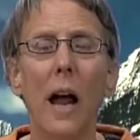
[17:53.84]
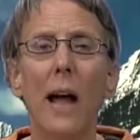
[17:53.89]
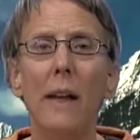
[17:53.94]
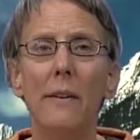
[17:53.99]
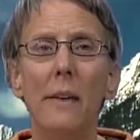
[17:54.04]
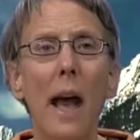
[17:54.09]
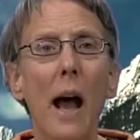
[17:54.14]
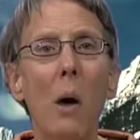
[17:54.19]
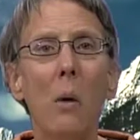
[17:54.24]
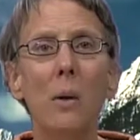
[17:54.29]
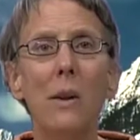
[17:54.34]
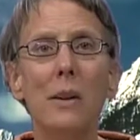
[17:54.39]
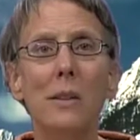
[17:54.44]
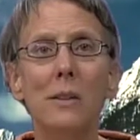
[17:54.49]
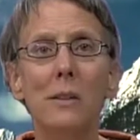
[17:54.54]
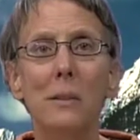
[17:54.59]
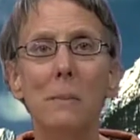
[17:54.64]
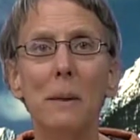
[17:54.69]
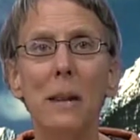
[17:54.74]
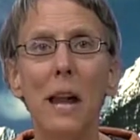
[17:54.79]
And now it
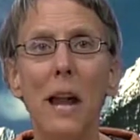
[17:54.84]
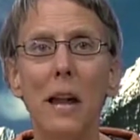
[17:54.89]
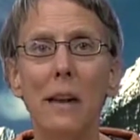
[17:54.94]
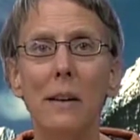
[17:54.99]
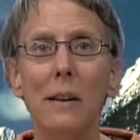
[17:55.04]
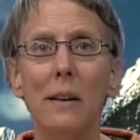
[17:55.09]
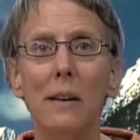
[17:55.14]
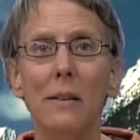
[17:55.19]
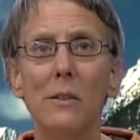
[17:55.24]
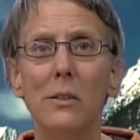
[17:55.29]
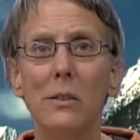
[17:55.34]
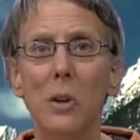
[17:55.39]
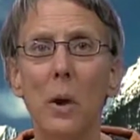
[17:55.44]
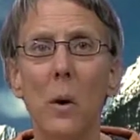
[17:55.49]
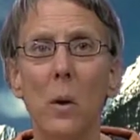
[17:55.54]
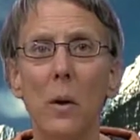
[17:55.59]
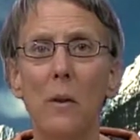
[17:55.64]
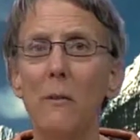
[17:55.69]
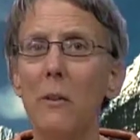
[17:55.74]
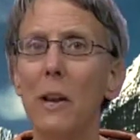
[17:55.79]
needs to be edited.
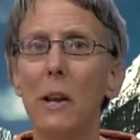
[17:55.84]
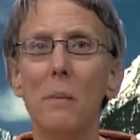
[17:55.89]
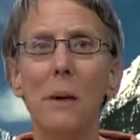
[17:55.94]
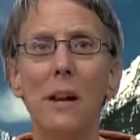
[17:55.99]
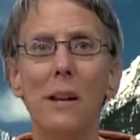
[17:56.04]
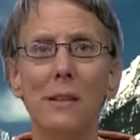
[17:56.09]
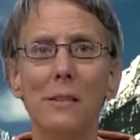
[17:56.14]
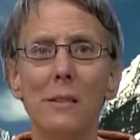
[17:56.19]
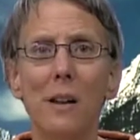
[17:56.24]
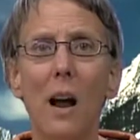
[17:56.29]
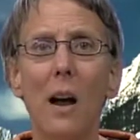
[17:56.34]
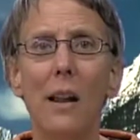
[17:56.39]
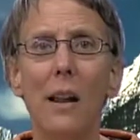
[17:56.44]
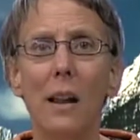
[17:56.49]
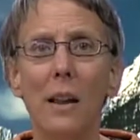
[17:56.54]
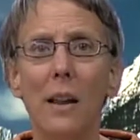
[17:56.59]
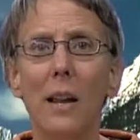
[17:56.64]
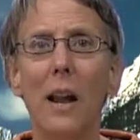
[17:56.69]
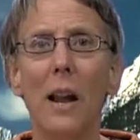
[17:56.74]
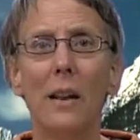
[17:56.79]
So if anybody's got
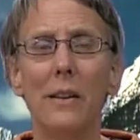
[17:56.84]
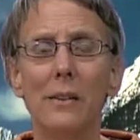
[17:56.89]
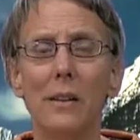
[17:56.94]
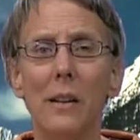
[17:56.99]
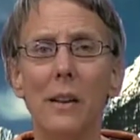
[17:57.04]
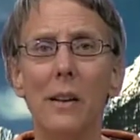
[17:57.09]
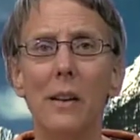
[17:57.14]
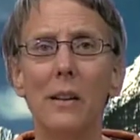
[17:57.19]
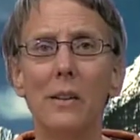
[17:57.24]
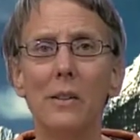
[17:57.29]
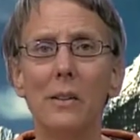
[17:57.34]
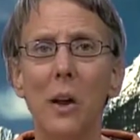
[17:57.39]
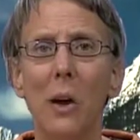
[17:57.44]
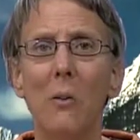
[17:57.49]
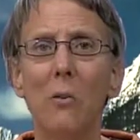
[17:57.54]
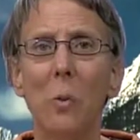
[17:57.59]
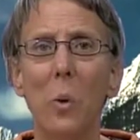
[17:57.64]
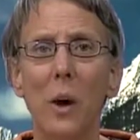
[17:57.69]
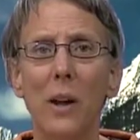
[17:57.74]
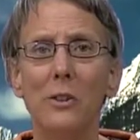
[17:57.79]
any ideas
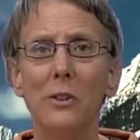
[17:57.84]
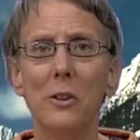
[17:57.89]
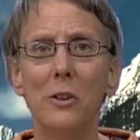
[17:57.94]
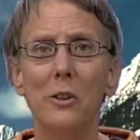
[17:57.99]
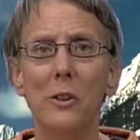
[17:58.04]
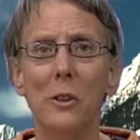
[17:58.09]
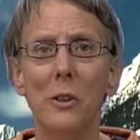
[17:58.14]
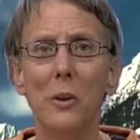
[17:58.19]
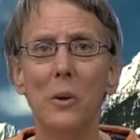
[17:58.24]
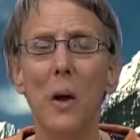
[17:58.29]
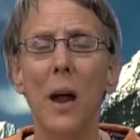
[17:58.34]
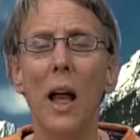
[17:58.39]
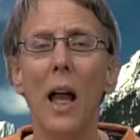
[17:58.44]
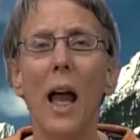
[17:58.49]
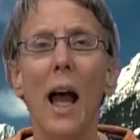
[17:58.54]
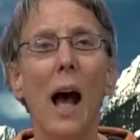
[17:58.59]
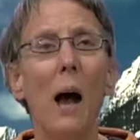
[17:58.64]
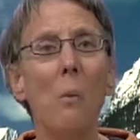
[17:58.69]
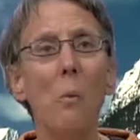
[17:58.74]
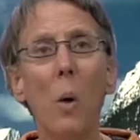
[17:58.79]
of what to do,
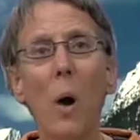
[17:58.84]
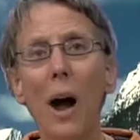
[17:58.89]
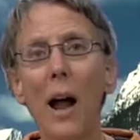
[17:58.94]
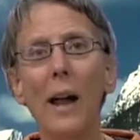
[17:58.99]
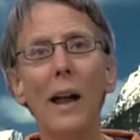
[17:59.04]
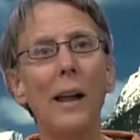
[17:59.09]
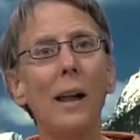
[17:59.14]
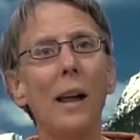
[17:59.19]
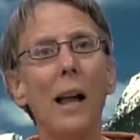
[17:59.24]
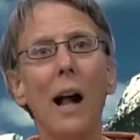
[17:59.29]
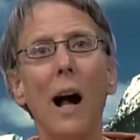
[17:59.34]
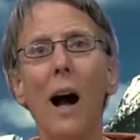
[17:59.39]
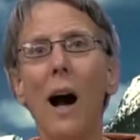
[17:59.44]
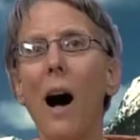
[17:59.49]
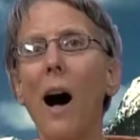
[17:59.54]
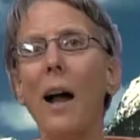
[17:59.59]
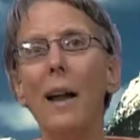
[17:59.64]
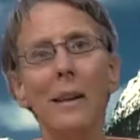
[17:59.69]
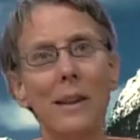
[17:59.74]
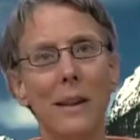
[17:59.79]
and why
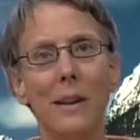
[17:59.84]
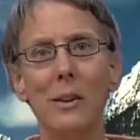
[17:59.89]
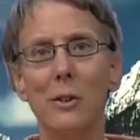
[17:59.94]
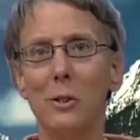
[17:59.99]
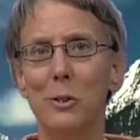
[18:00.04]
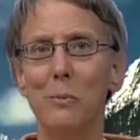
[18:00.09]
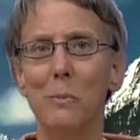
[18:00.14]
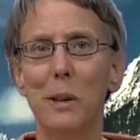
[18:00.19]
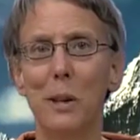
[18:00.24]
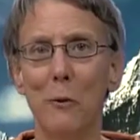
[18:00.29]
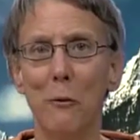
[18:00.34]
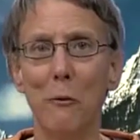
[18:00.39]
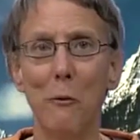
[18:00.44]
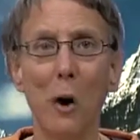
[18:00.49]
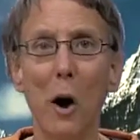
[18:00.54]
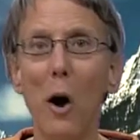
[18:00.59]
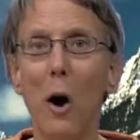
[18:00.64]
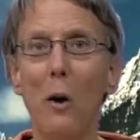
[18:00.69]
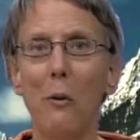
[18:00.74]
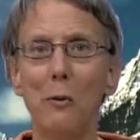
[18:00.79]
I needed to be
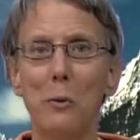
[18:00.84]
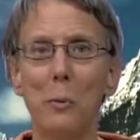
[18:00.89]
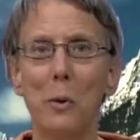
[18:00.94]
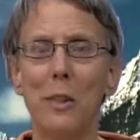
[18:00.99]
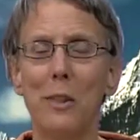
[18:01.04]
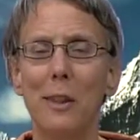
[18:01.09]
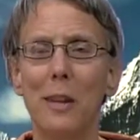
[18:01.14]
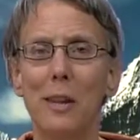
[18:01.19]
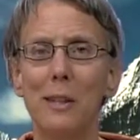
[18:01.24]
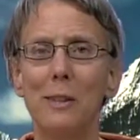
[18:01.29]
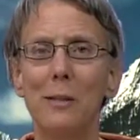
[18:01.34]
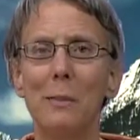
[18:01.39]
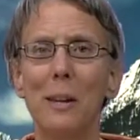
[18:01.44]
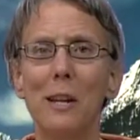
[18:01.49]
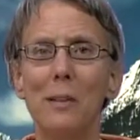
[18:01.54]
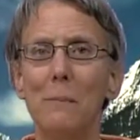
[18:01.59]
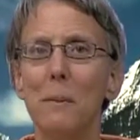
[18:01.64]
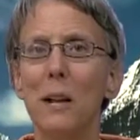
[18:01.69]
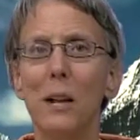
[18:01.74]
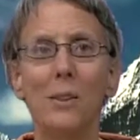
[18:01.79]
involved with this,
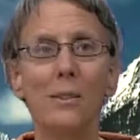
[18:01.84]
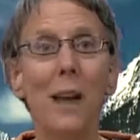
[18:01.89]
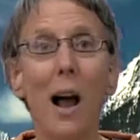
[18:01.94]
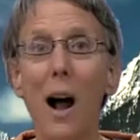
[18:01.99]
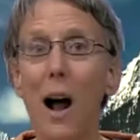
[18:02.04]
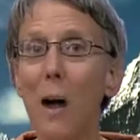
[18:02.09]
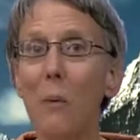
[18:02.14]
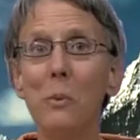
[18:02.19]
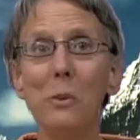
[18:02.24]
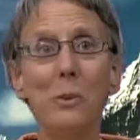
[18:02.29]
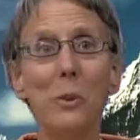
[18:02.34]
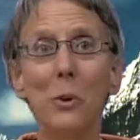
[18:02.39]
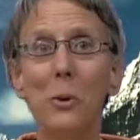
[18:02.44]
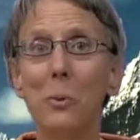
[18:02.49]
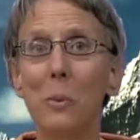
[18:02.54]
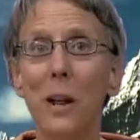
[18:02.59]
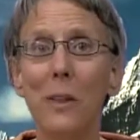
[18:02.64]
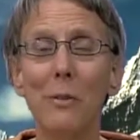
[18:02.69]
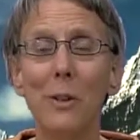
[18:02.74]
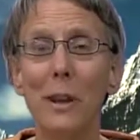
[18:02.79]
is because I was going
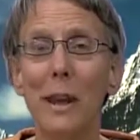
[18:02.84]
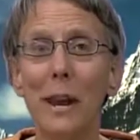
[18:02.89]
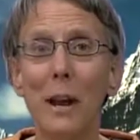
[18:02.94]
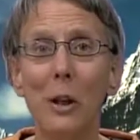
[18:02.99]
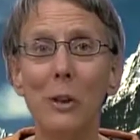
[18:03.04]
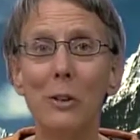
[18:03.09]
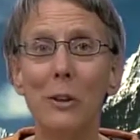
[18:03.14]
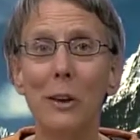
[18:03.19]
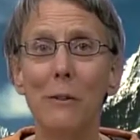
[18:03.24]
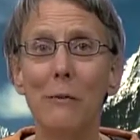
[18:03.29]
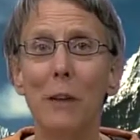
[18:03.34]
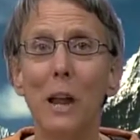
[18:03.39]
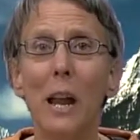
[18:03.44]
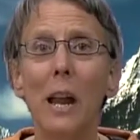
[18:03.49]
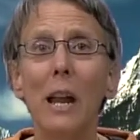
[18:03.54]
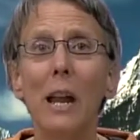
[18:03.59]
to write the narrative.